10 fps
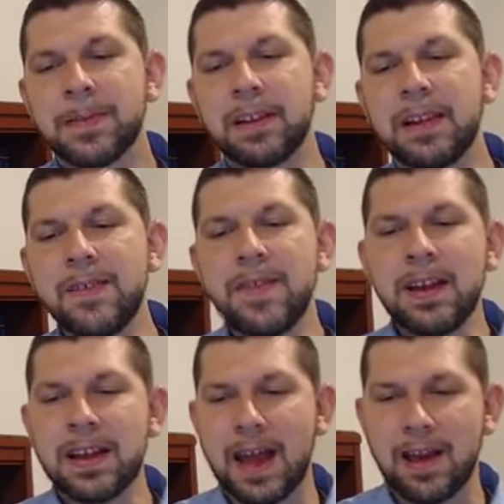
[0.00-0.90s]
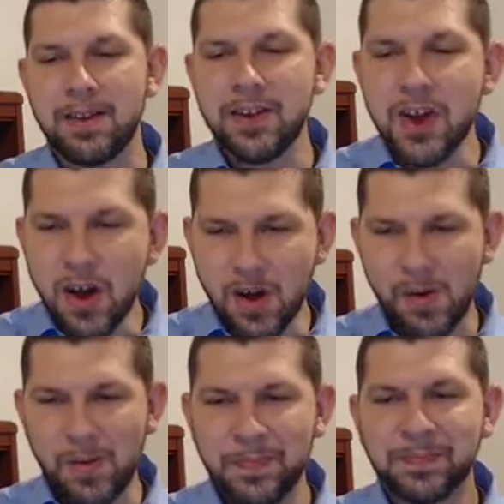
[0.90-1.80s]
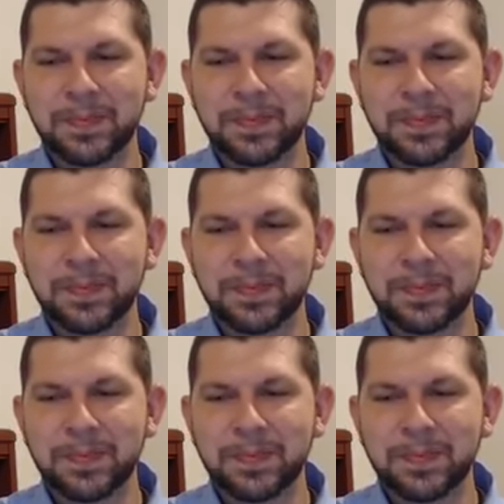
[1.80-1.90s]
The living now know